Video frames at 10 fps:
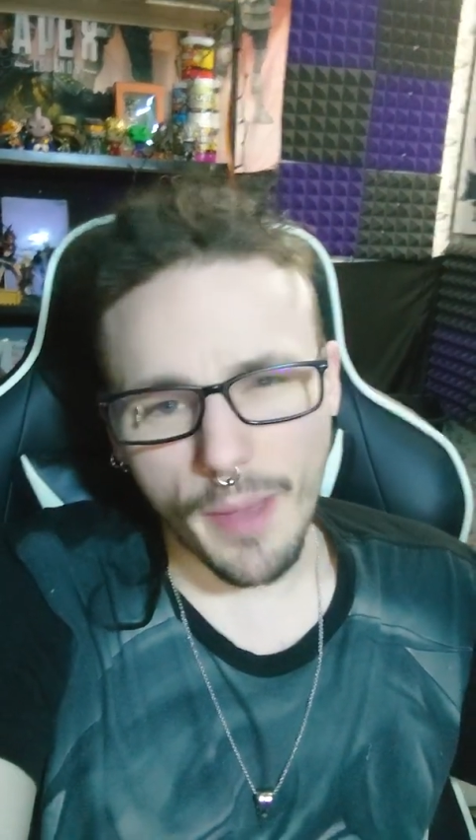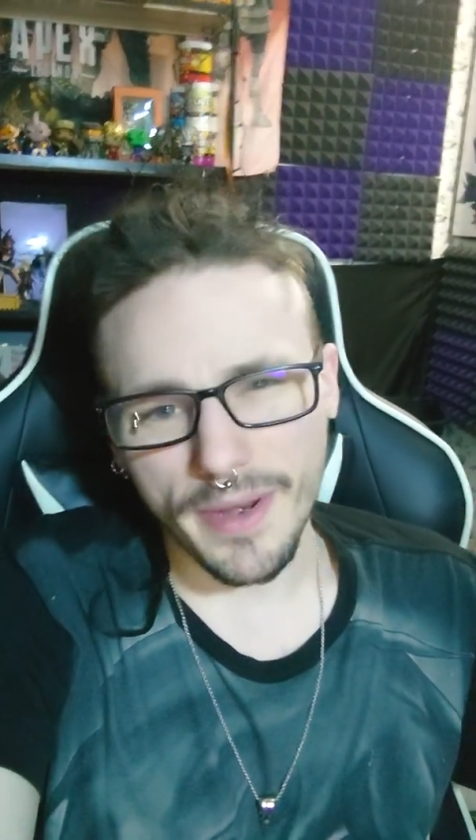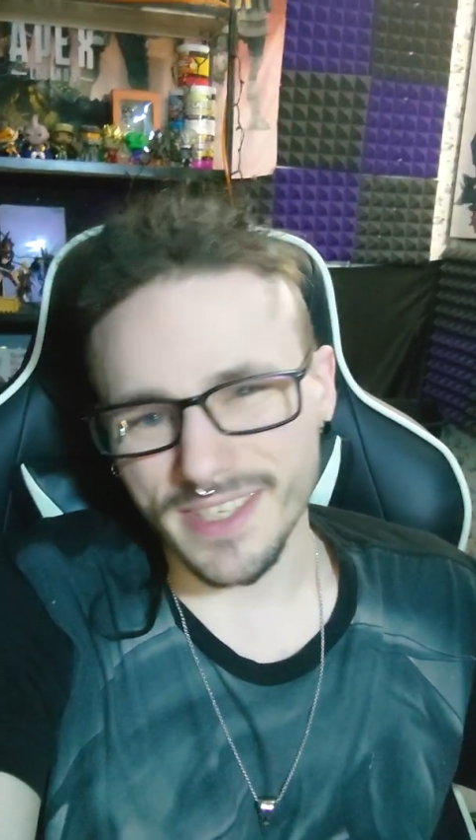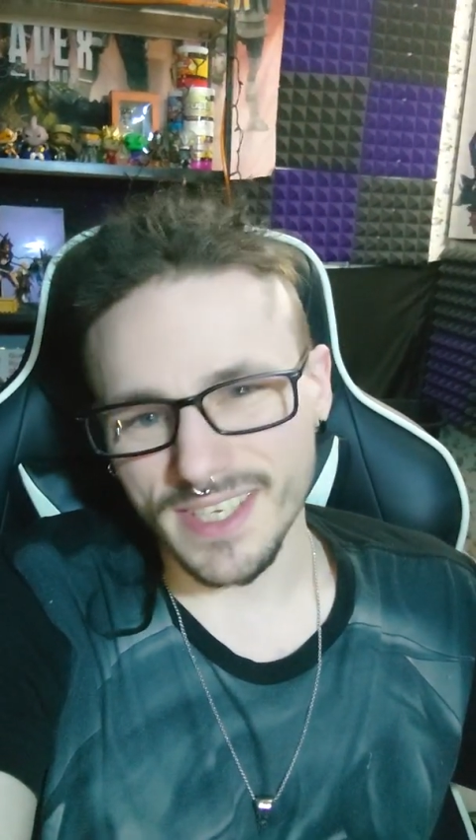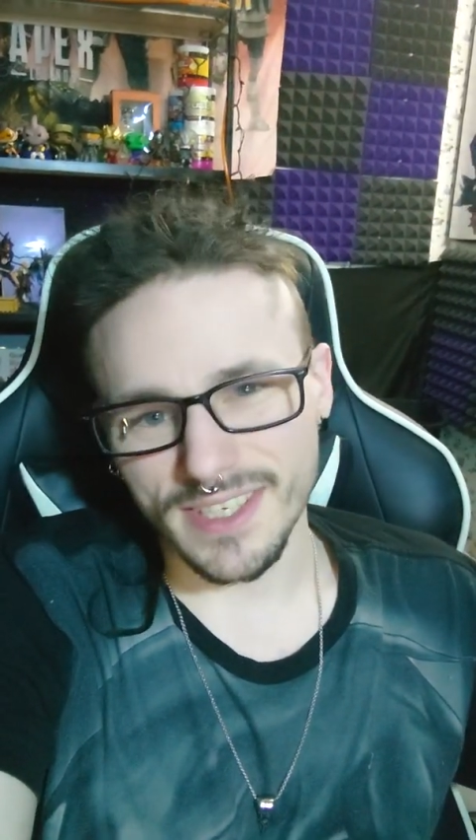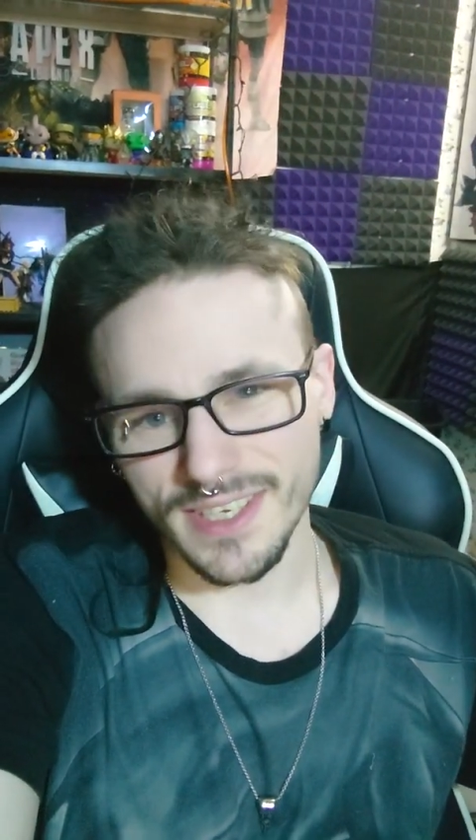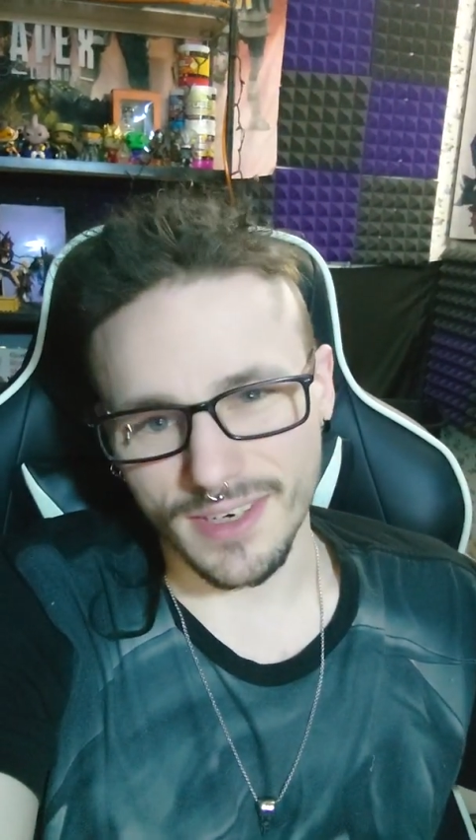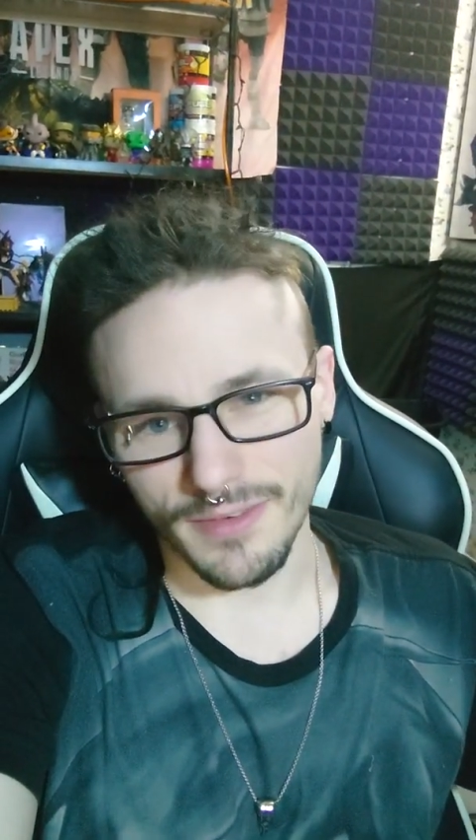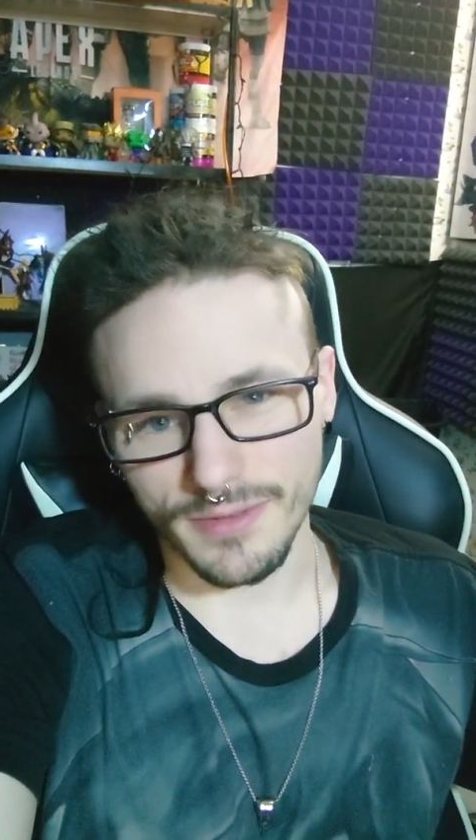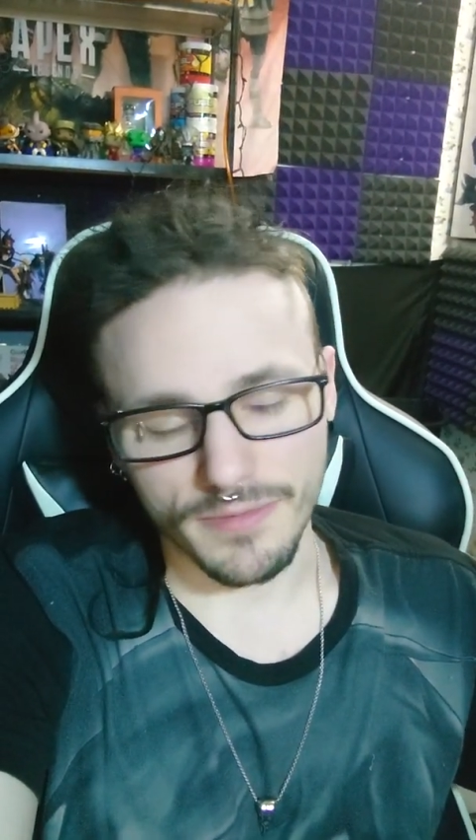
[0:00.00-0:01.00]
I mean, it's easy
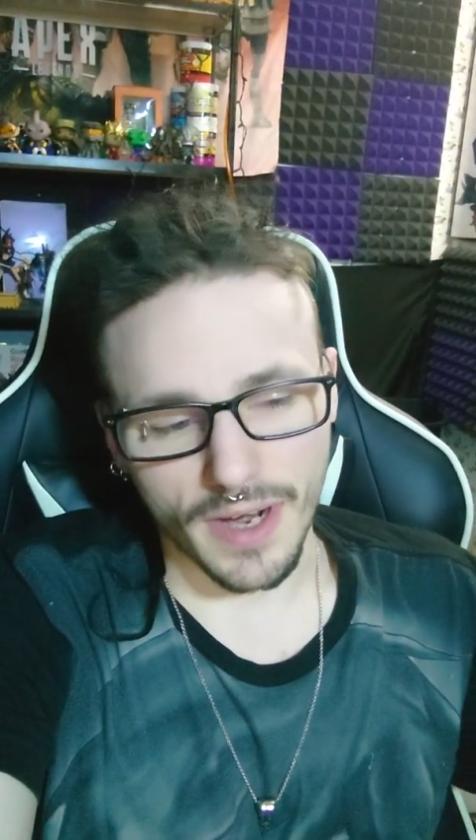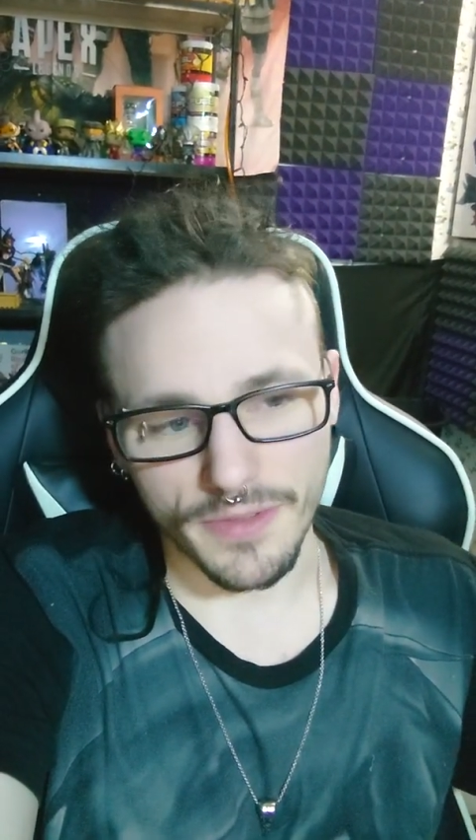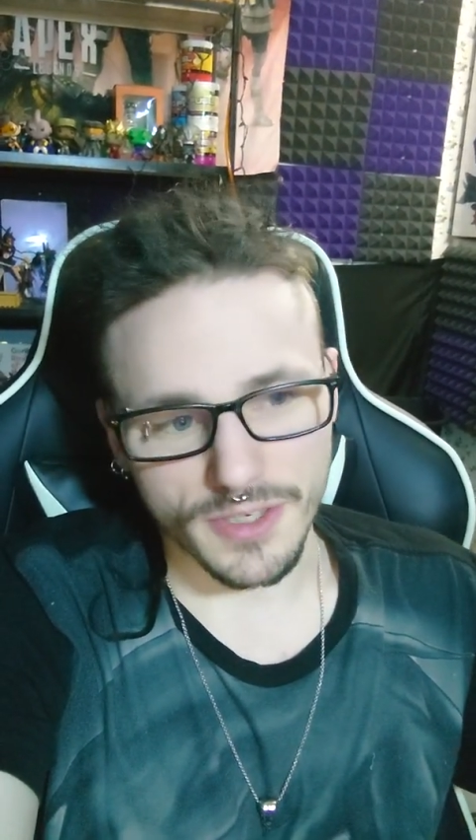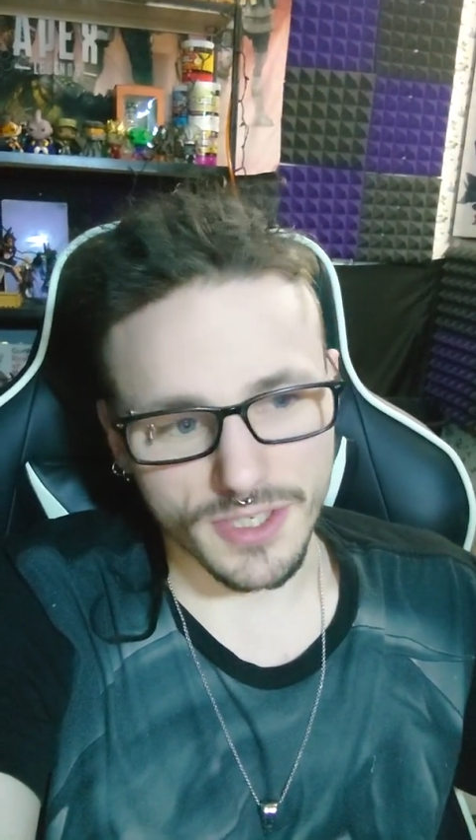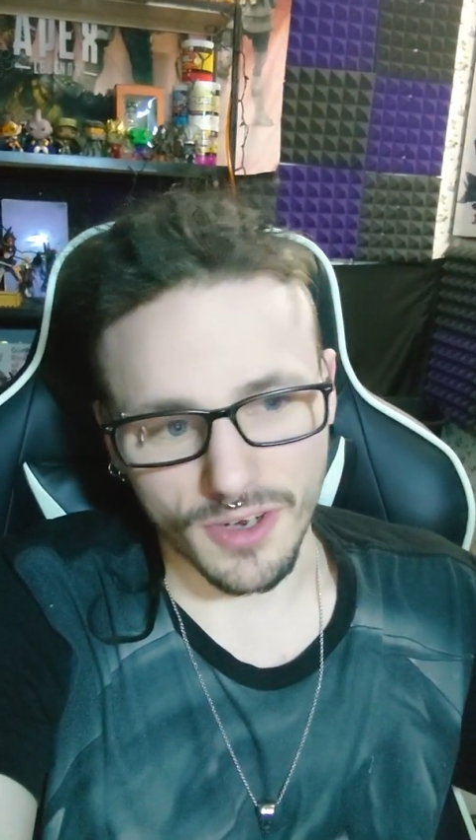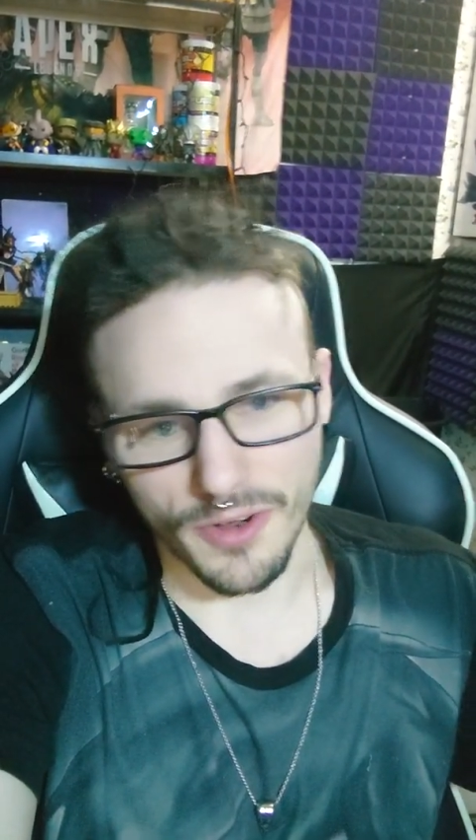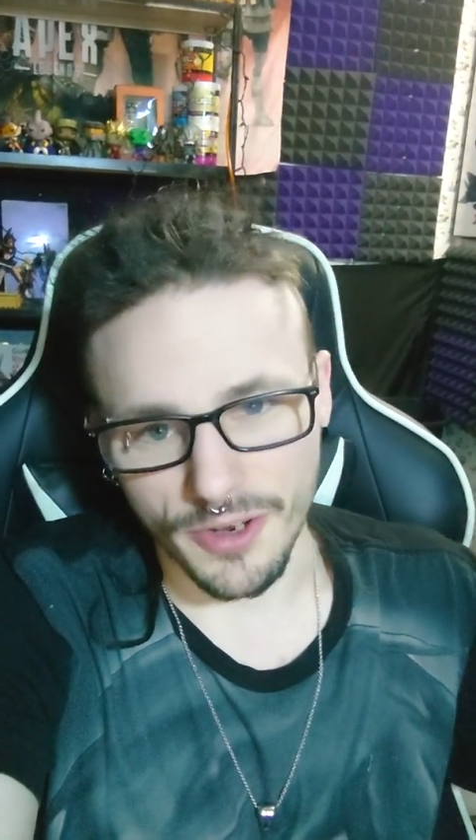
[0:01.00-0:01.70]
enough to find the start.